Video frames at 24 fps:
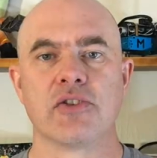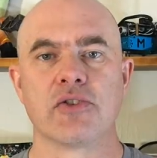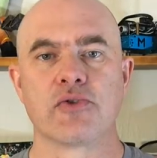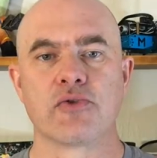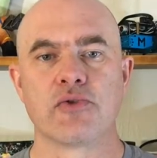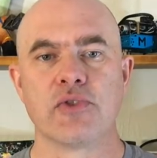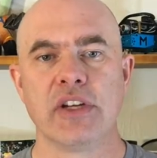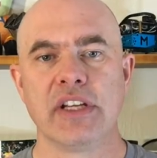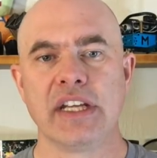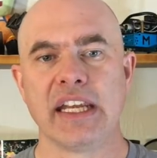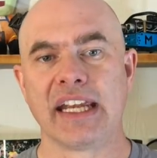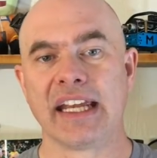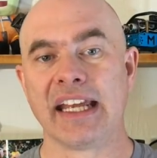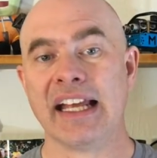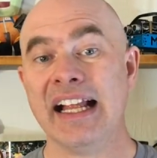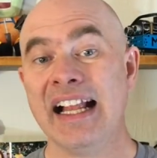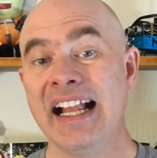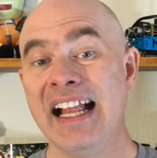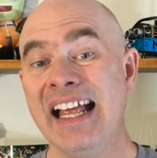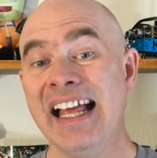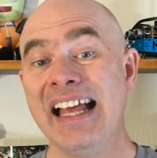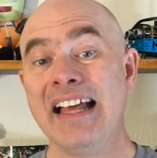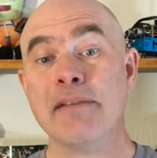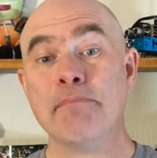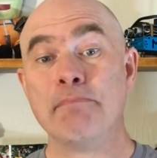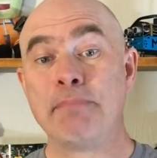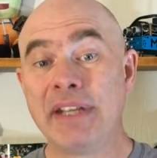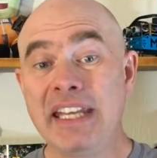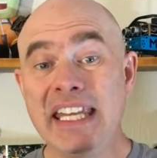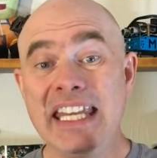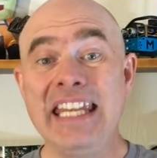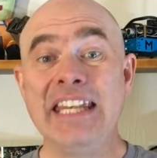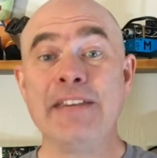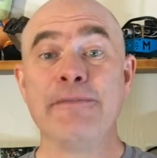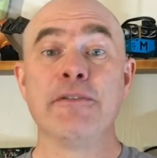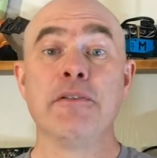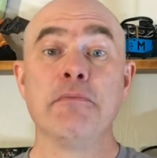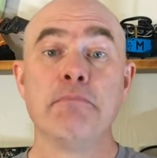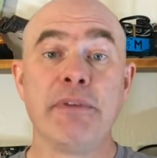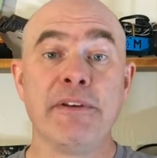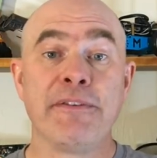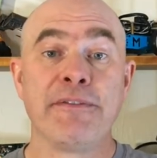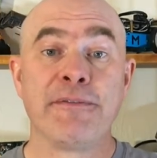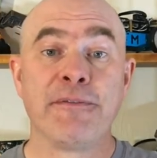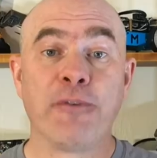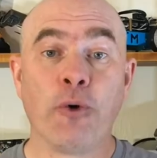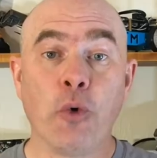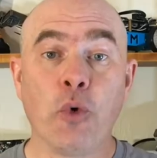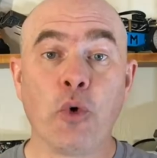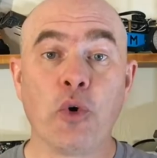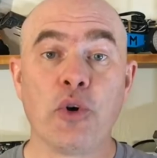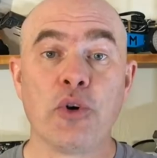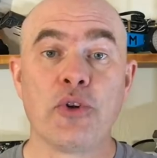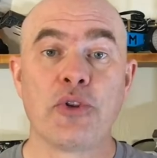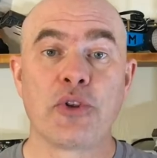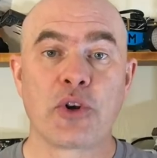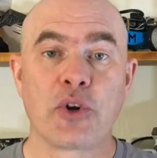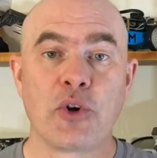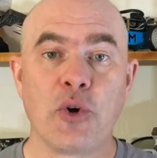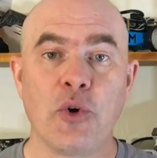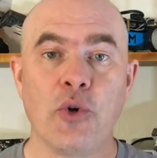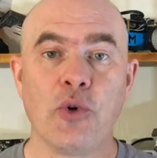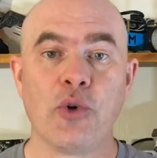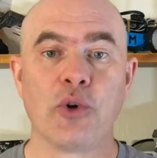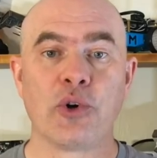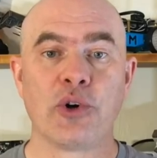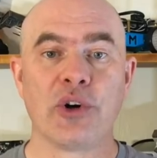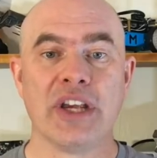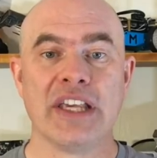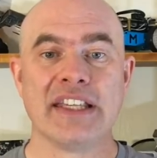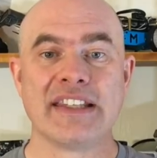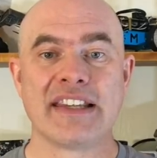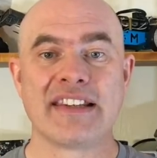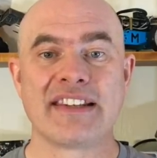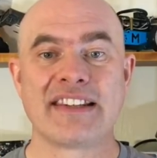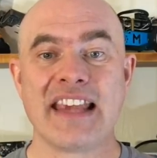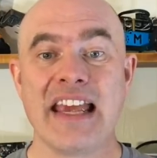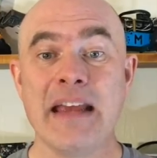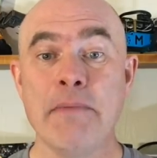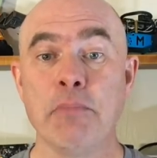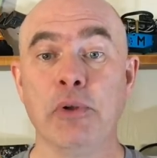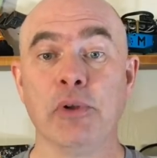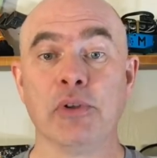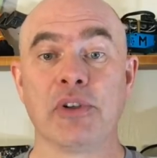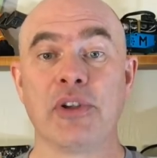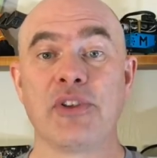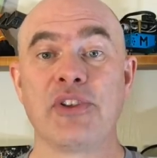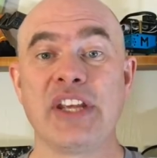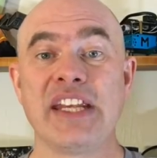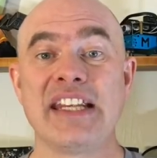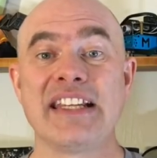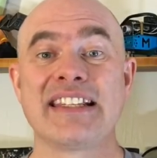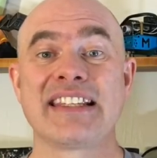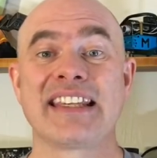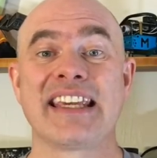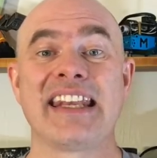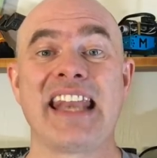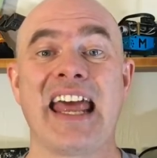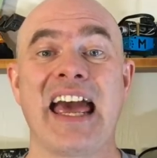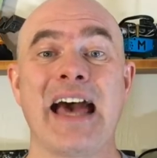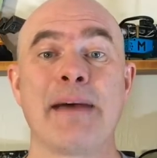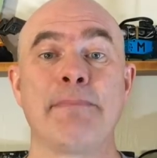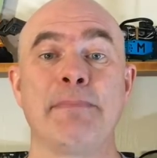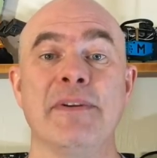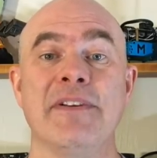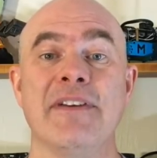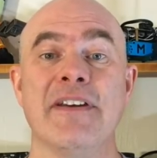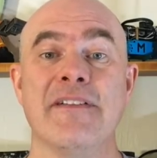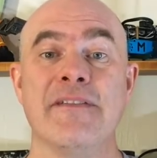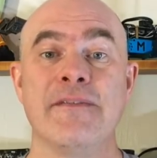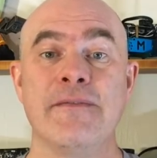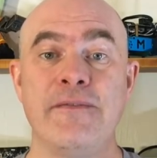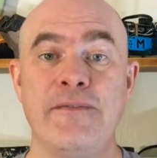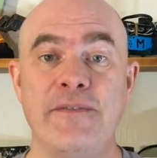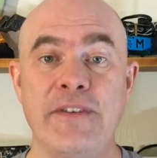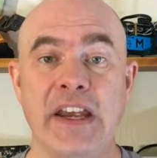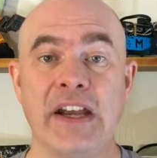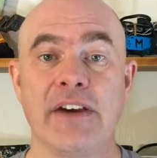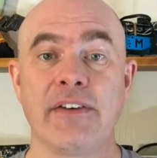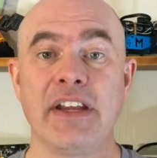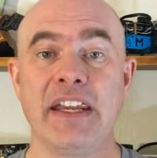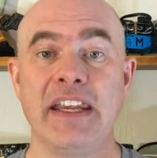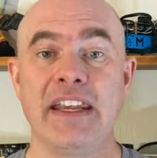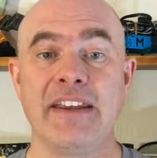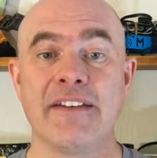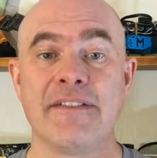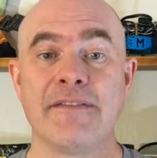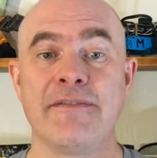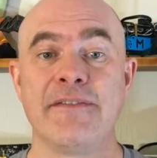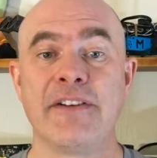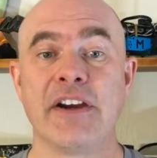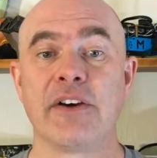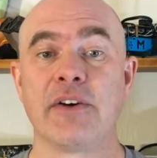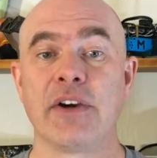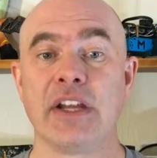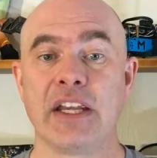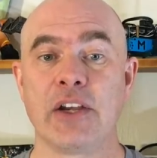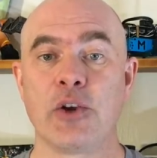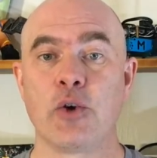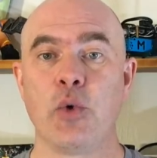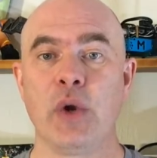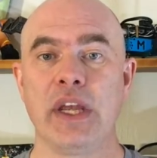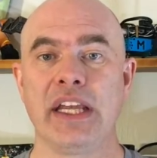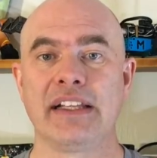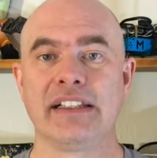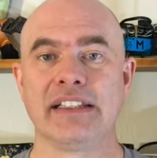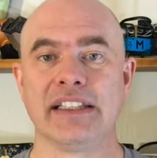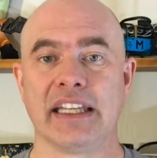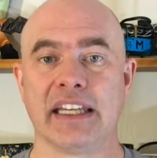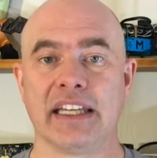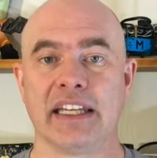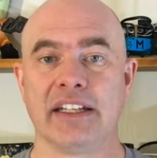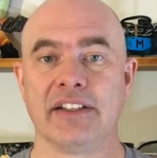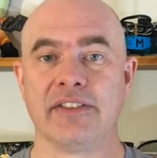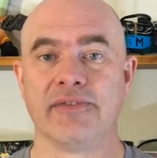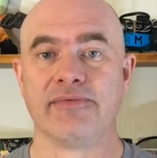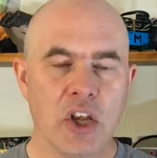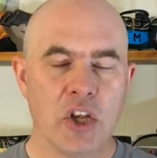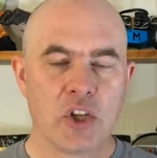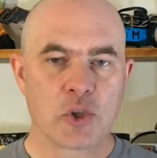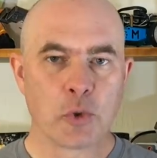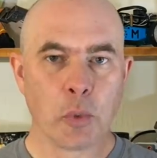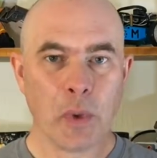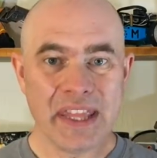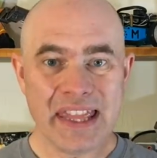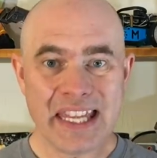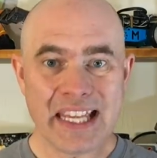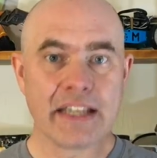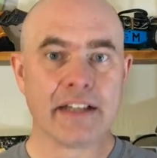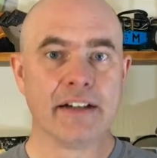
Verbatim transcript: is running. But even before the core is assembled, things can happen very, very quickly. So when the